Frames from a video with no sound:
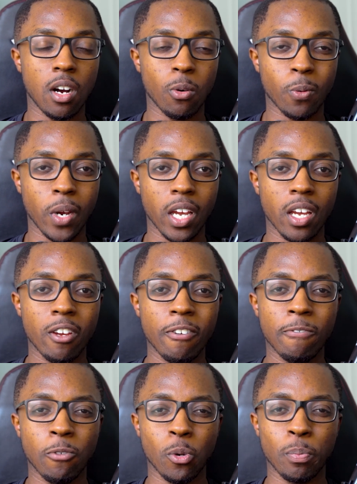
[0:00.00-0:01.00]
a way
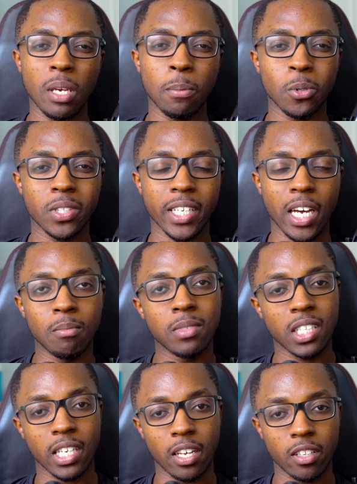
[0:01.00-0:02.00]
for people to come
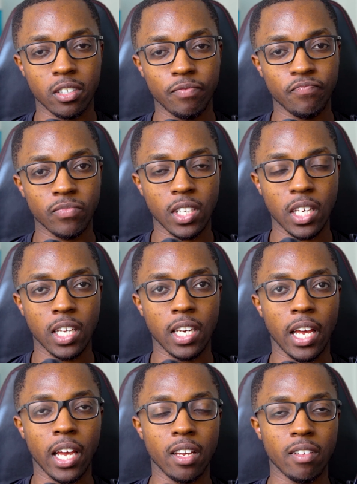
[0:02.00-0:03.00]
together
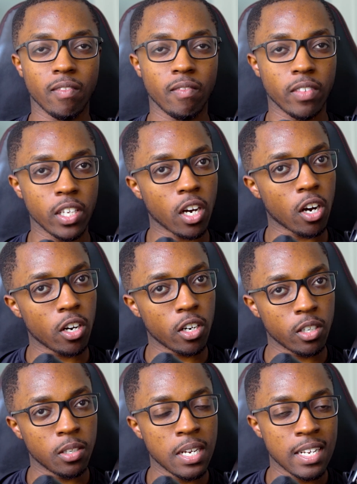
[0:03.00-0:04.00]
in a
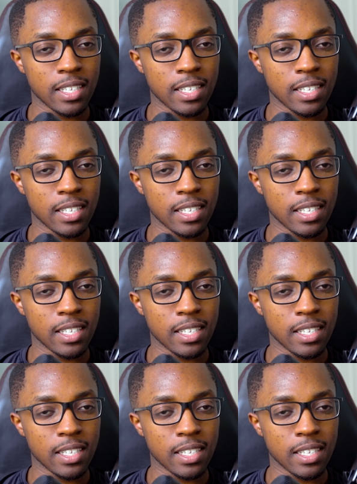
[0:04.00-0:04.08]
VR